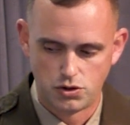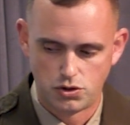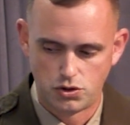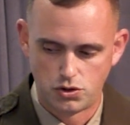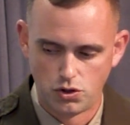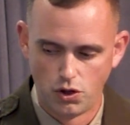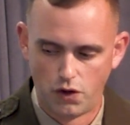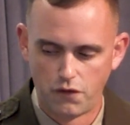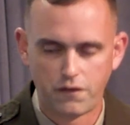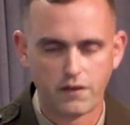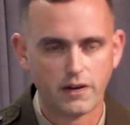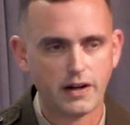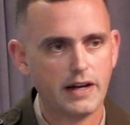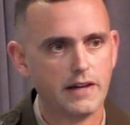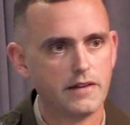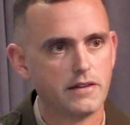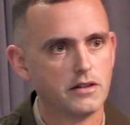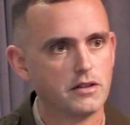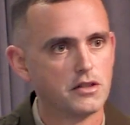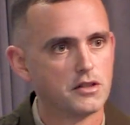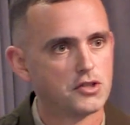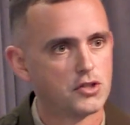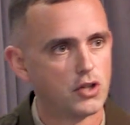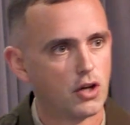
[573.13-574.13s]
Don't
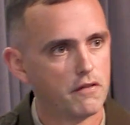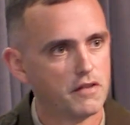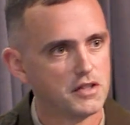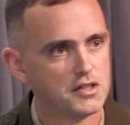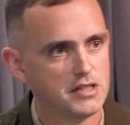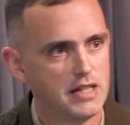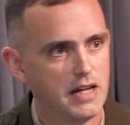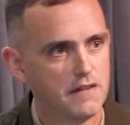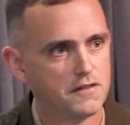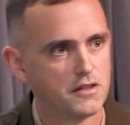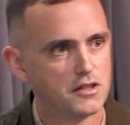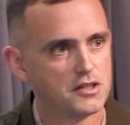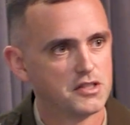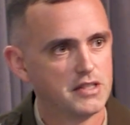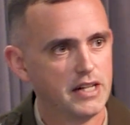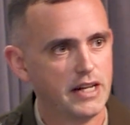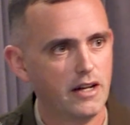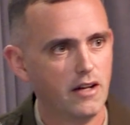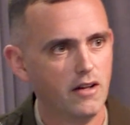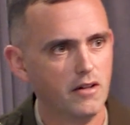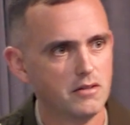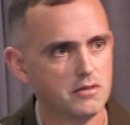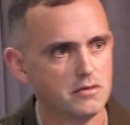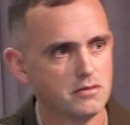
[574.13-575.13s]
forget the service after
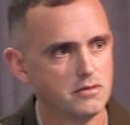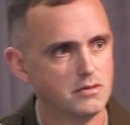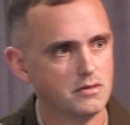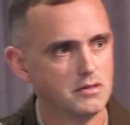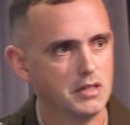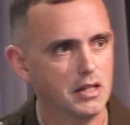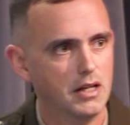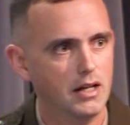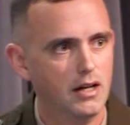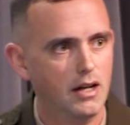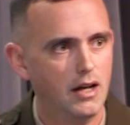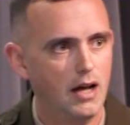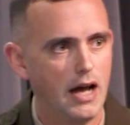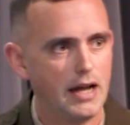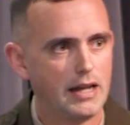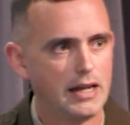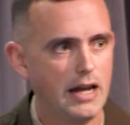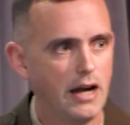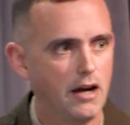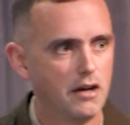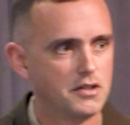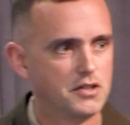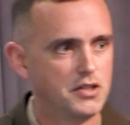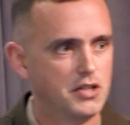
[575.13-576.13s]
sale. I
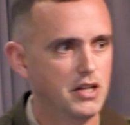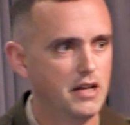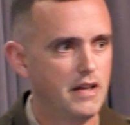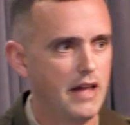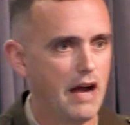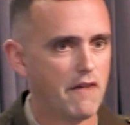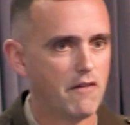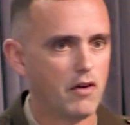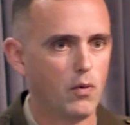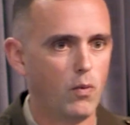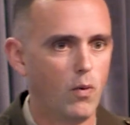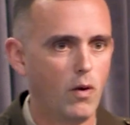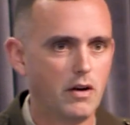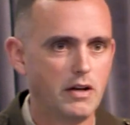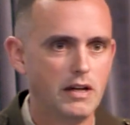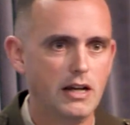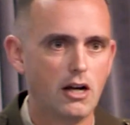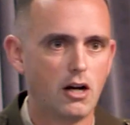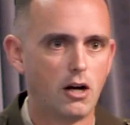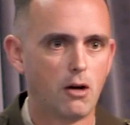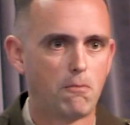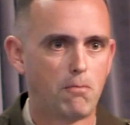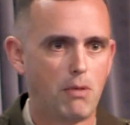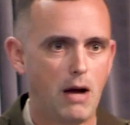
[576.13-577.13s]
guarantee that everyone
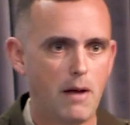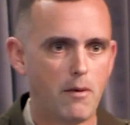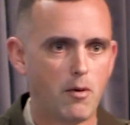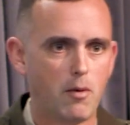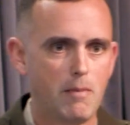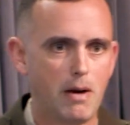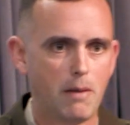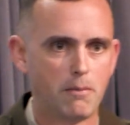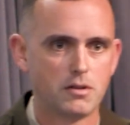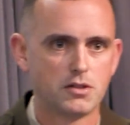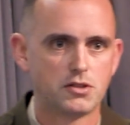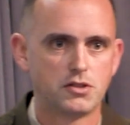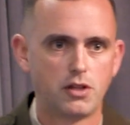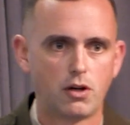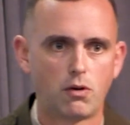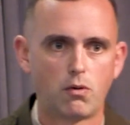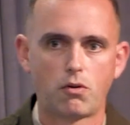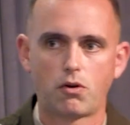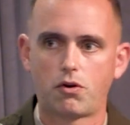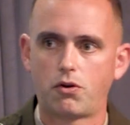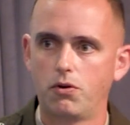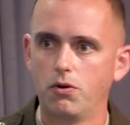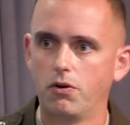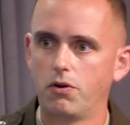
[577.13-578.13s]
here probably remembers their
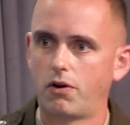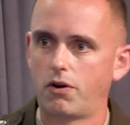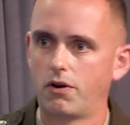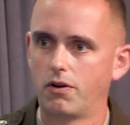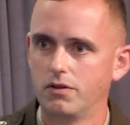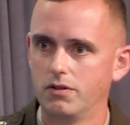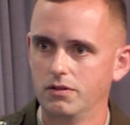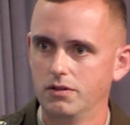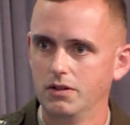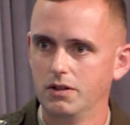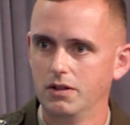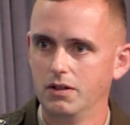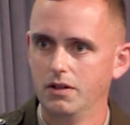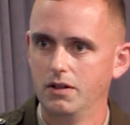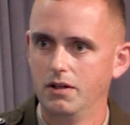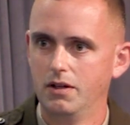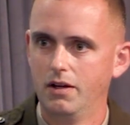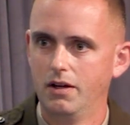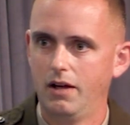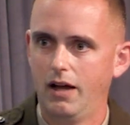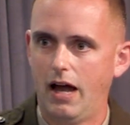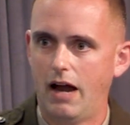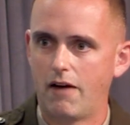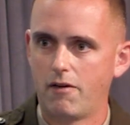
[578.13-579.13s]
recruiter.
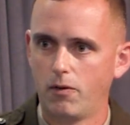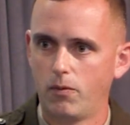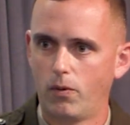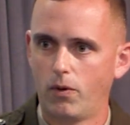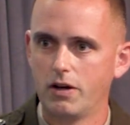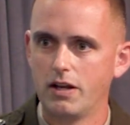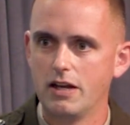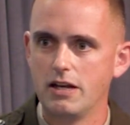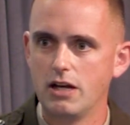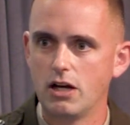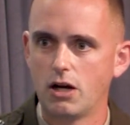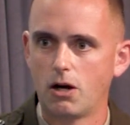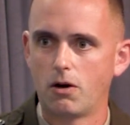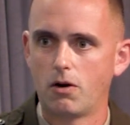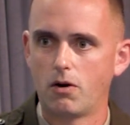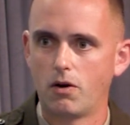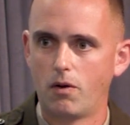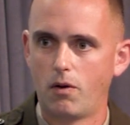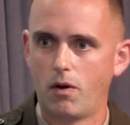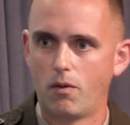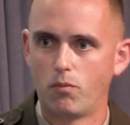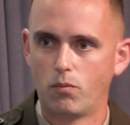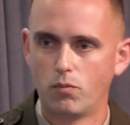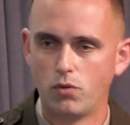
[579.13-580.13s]
Everyone in
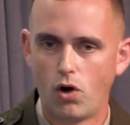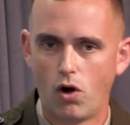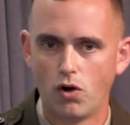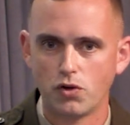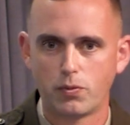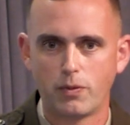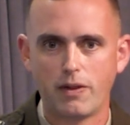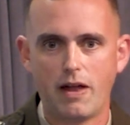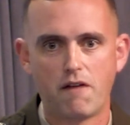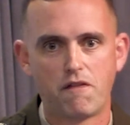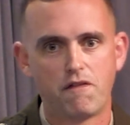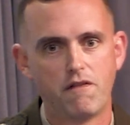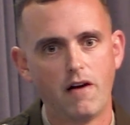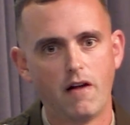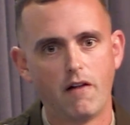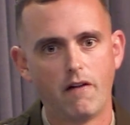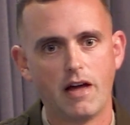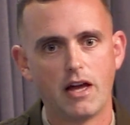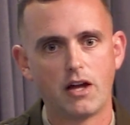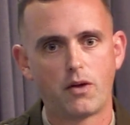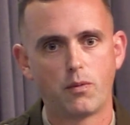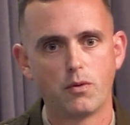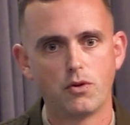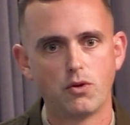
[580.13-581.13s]
here knows what that felt
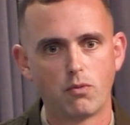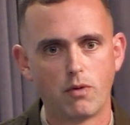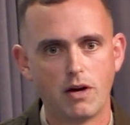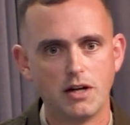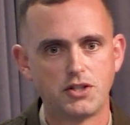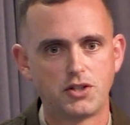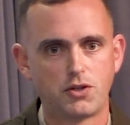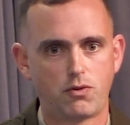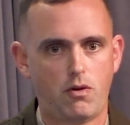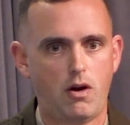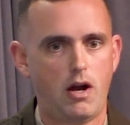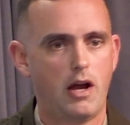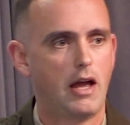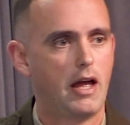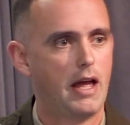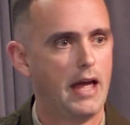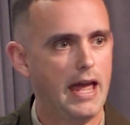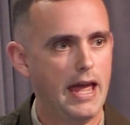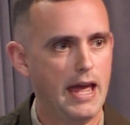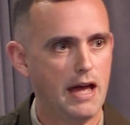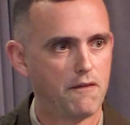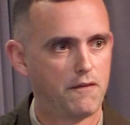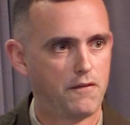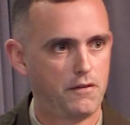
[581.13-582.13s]
like when you raised your right
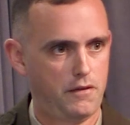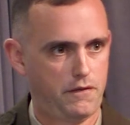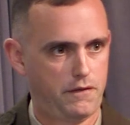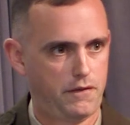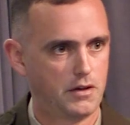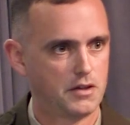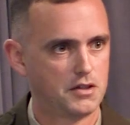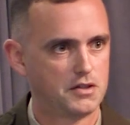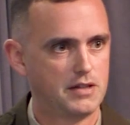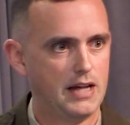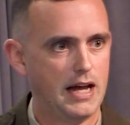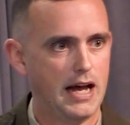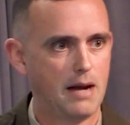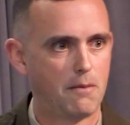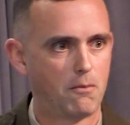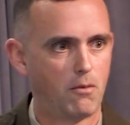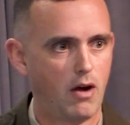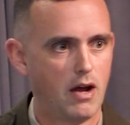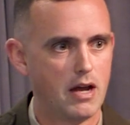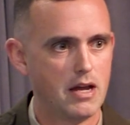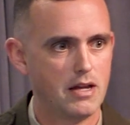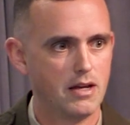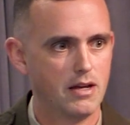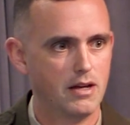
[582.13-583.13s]
hand for the first time,
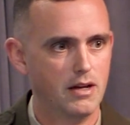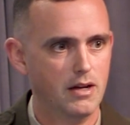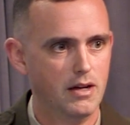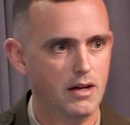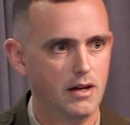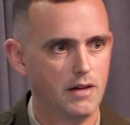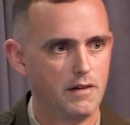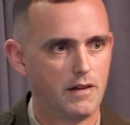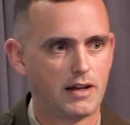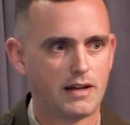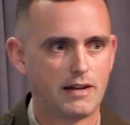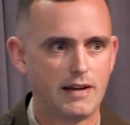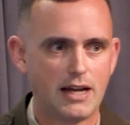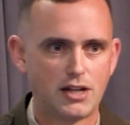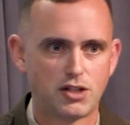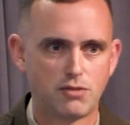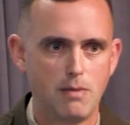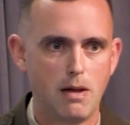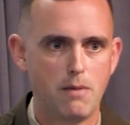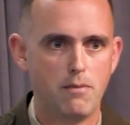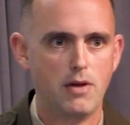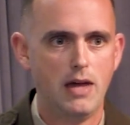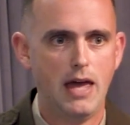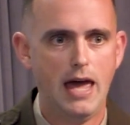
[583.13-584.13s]
right? The connection
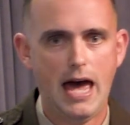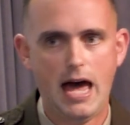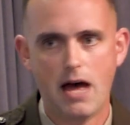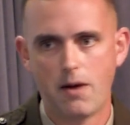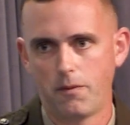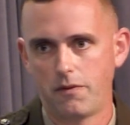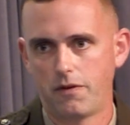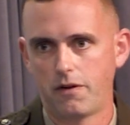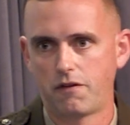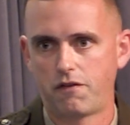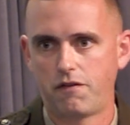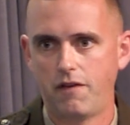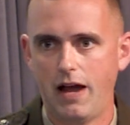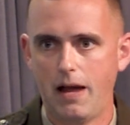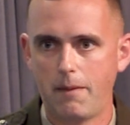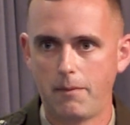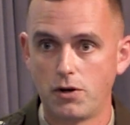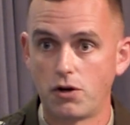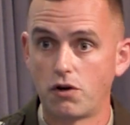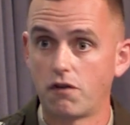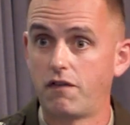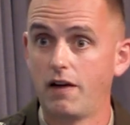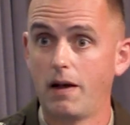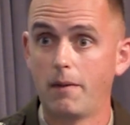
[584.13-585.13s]
maybe you had with their
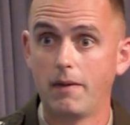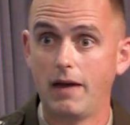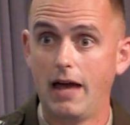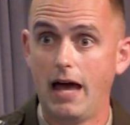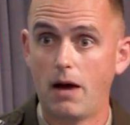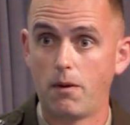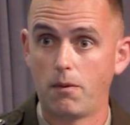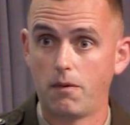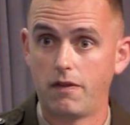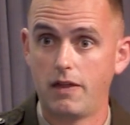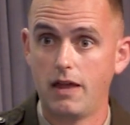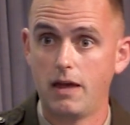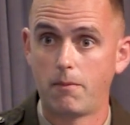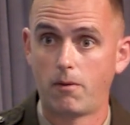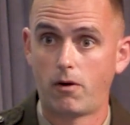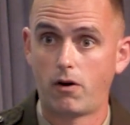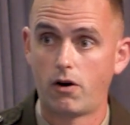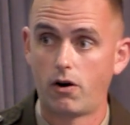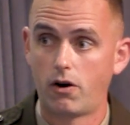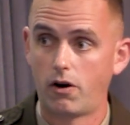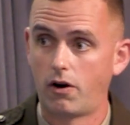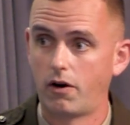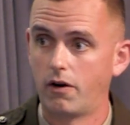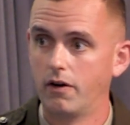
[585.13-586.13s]
family, your family had with him or
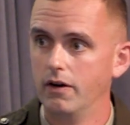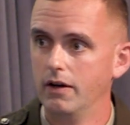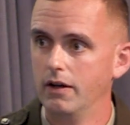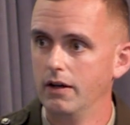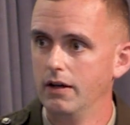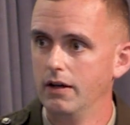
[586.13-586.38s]
her.